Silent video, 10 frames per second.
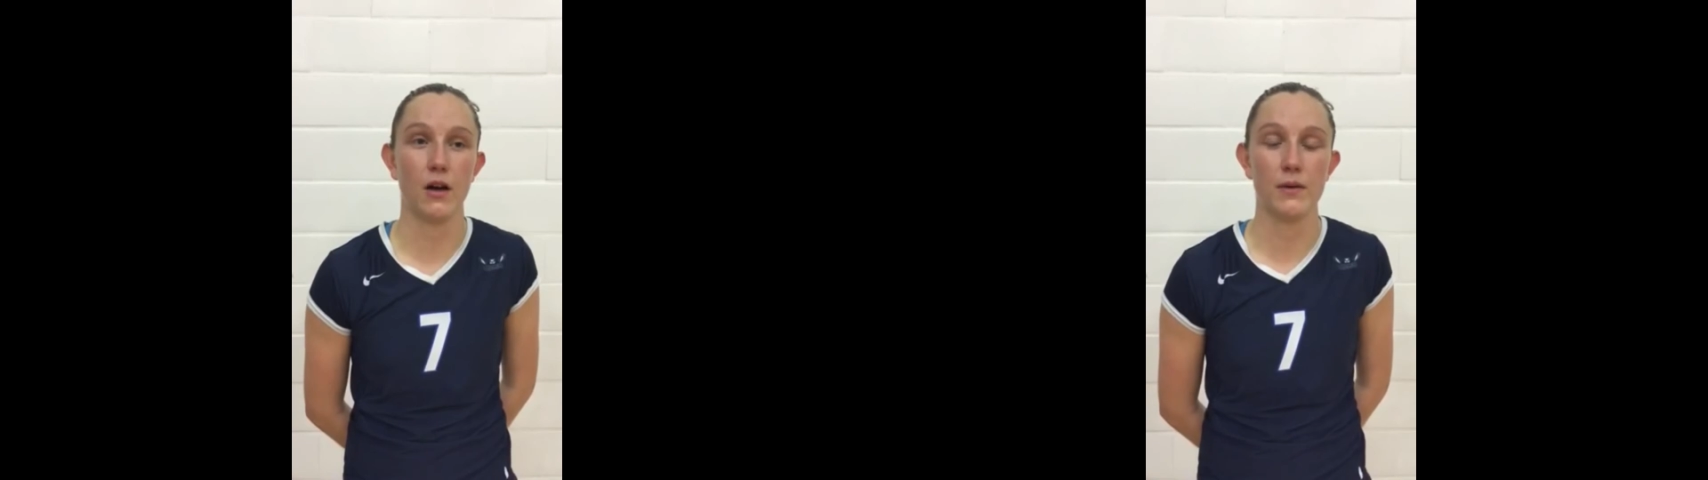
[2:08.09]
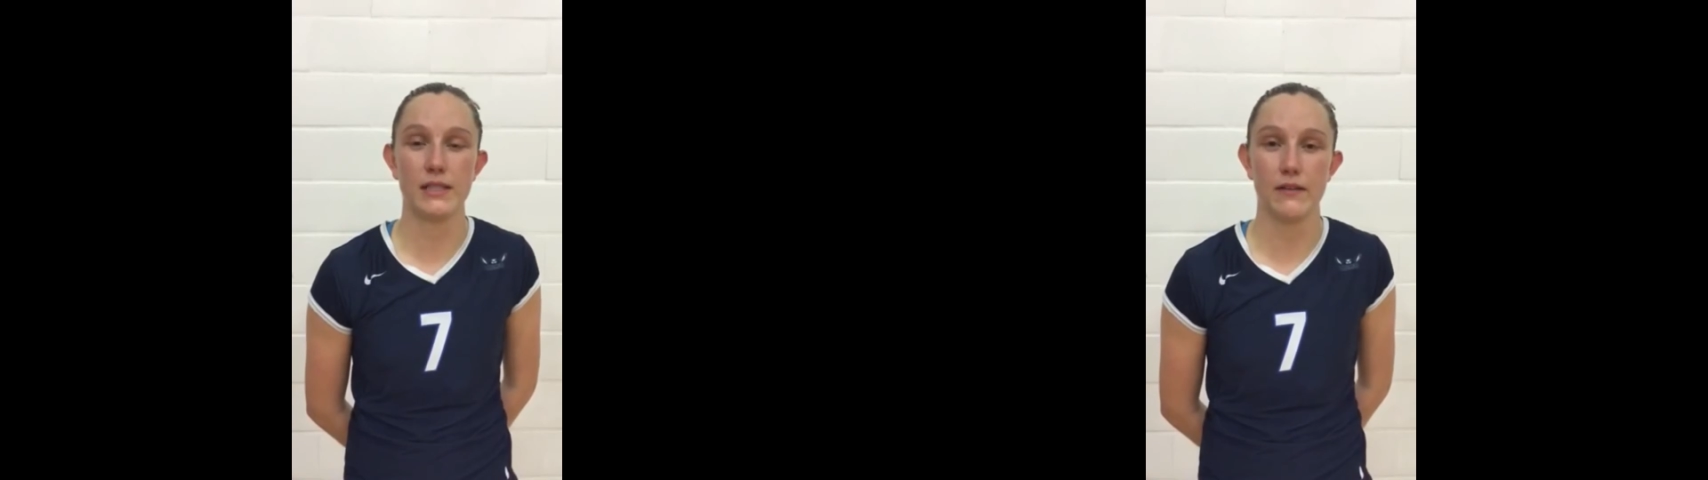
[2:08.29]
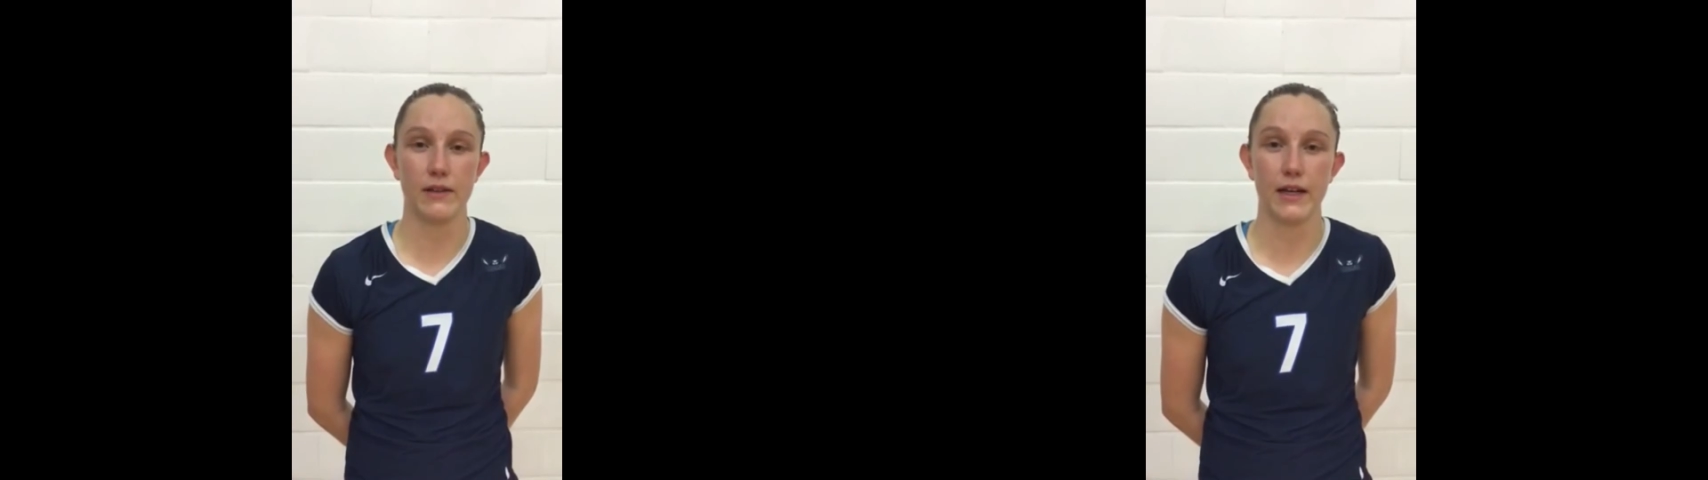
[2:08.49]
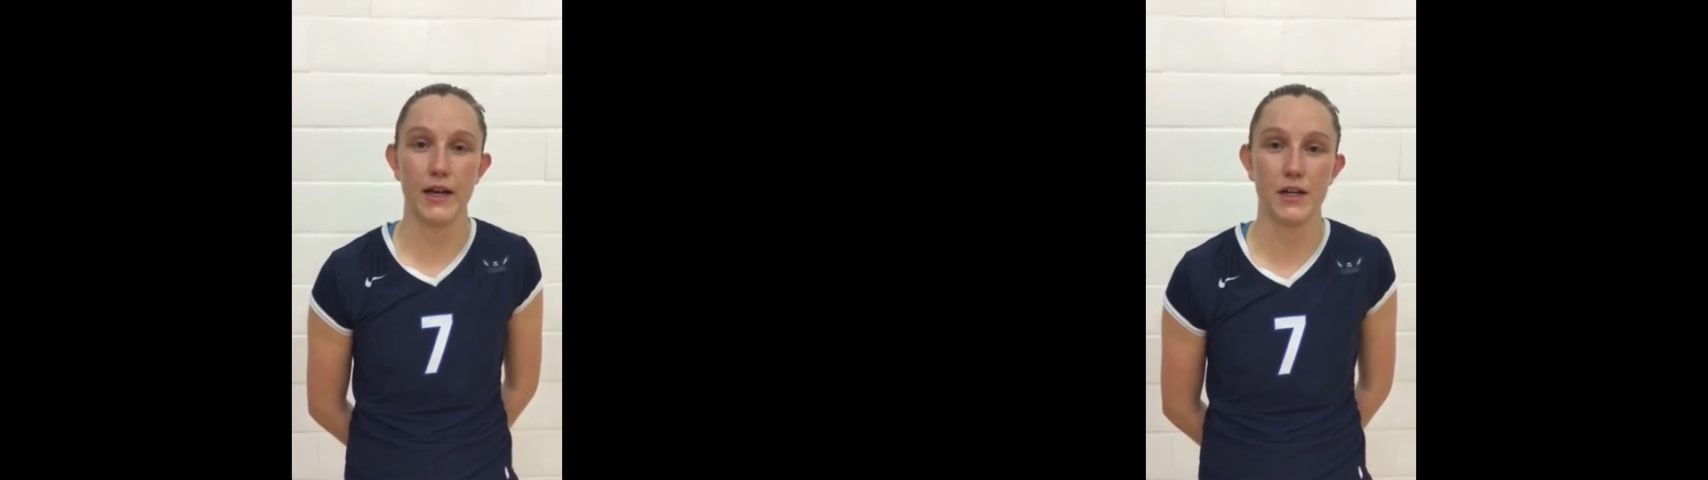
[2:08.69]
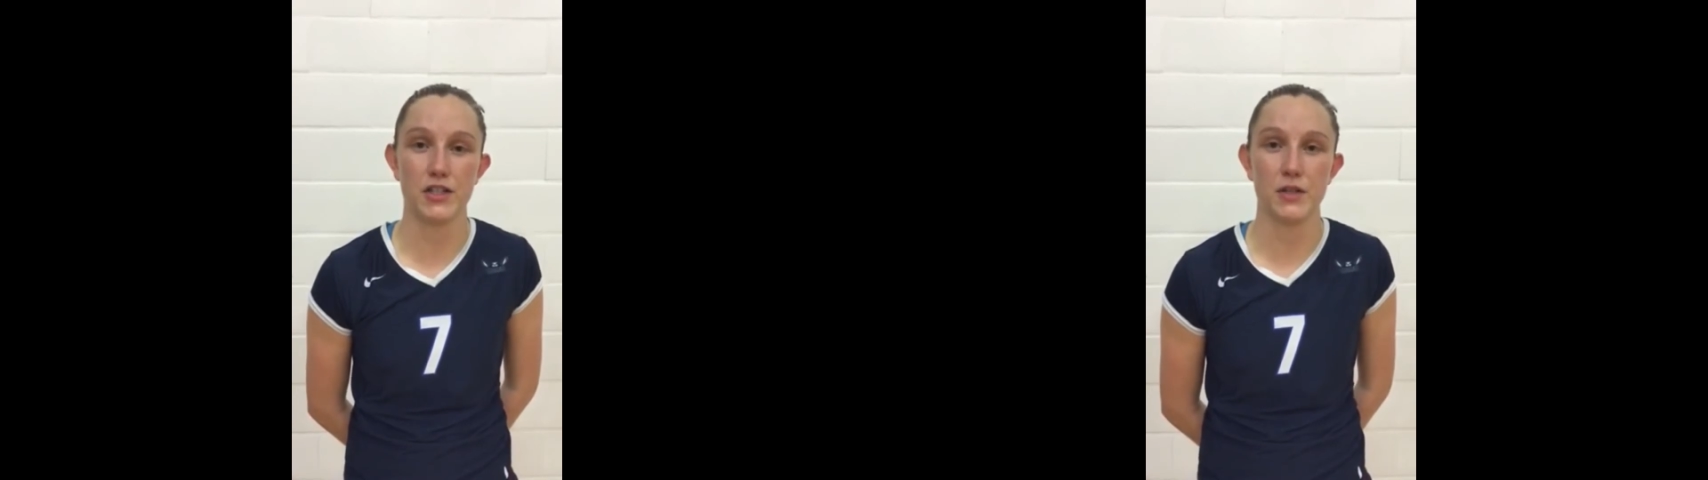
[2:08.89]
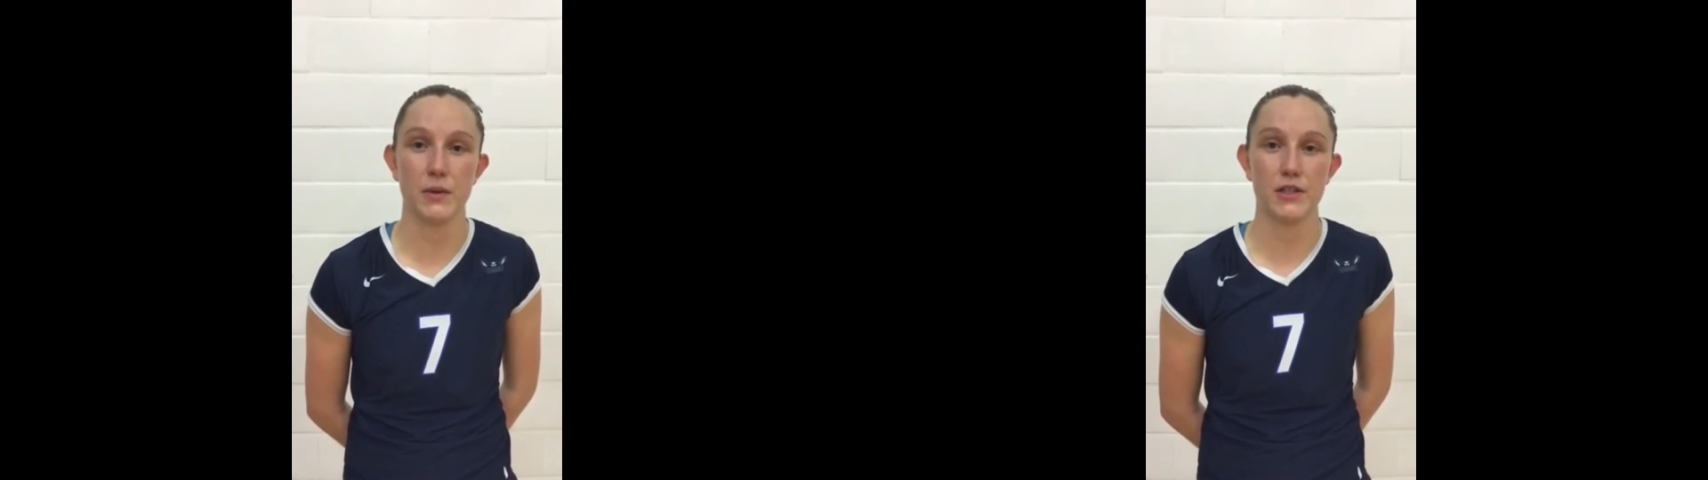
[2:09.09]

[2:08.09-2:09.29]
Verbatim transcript: always having that energy,